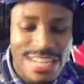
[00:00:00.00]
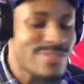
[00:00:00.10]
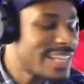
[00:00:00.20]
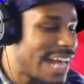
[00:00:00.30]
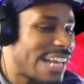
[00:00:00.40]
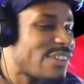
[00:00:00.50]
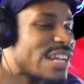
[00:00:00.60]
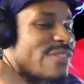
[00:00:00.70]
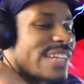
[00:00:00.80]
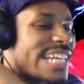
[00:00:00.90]
need the I
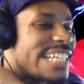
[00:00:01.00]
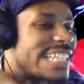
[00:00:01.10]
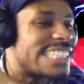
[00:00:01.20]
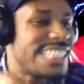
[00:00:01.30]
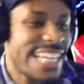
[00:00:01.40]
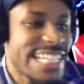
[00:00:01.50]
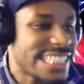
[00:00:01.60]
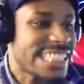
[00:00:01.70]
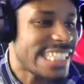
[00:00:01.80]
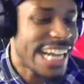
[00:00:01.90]
don't even need the
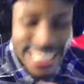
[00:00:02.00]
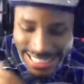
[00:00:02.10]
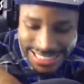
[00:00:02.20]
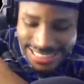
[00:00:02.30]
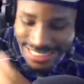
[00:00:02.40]
ZZ. I got the